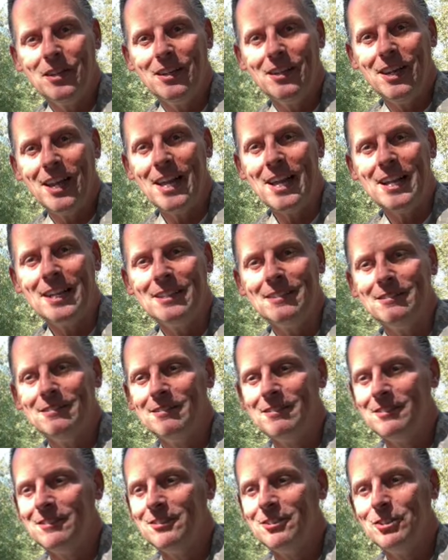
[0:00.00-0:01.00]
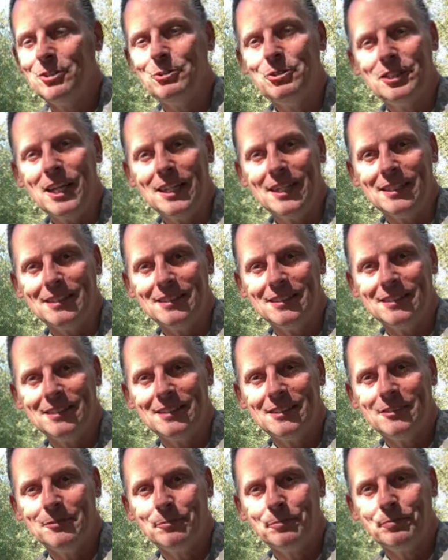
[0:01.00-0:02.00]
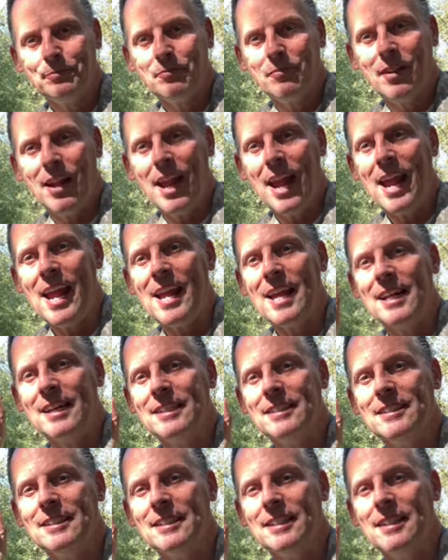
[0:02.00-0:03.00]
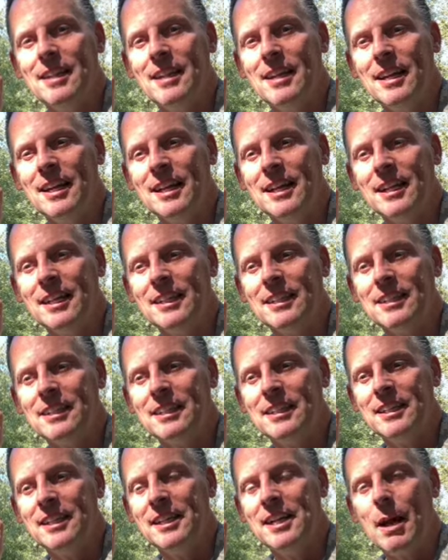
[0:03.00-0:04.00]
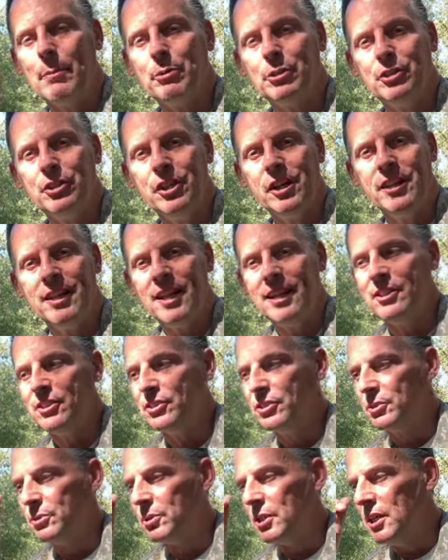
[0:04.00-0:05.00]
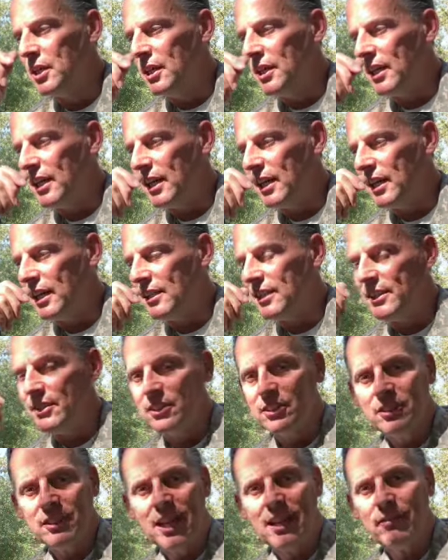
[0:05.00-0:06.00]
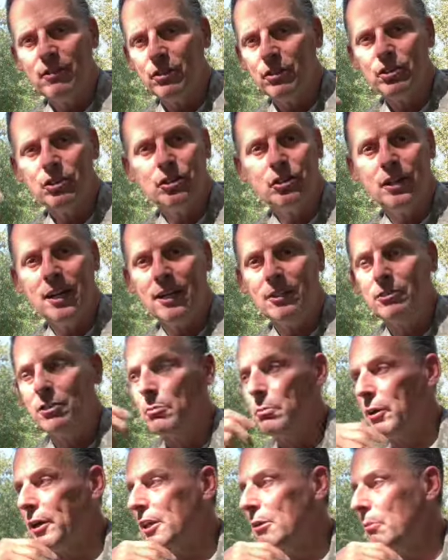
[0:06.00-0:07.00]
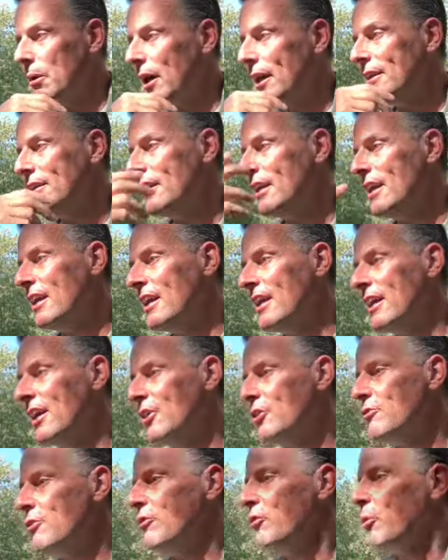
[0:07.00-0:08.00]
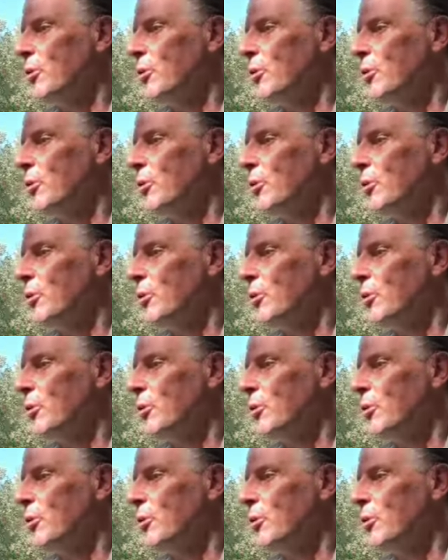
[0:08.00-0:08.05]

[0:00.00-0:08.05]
in 2 seconds and get an opportunity then to either save it or shoot it out to a buddy of mine, whoever